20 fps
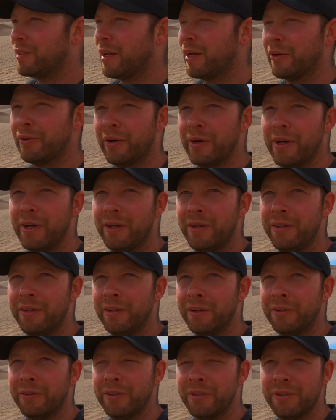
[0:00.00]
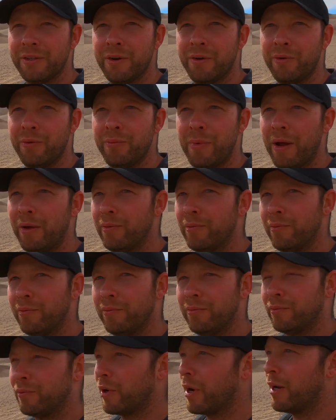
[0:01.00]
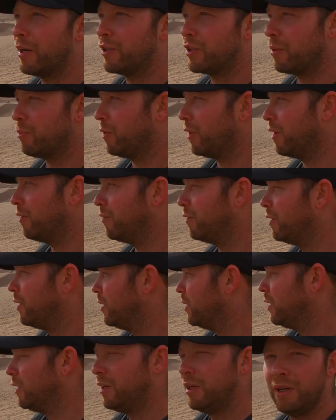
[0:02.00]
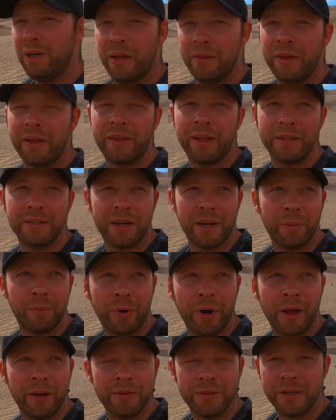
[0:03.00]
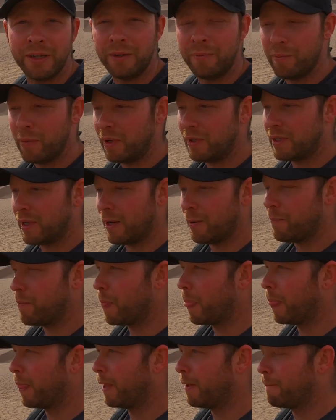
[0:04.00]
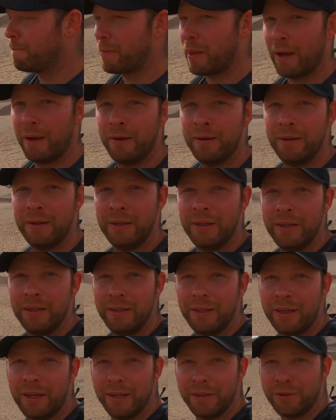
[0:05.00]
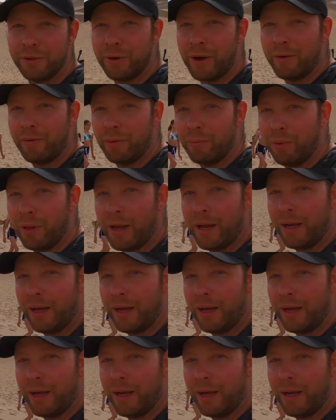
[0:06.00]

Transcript: Sangre de Cristo mountain range. I think that's how you pronounce it. But yeah, kids are having a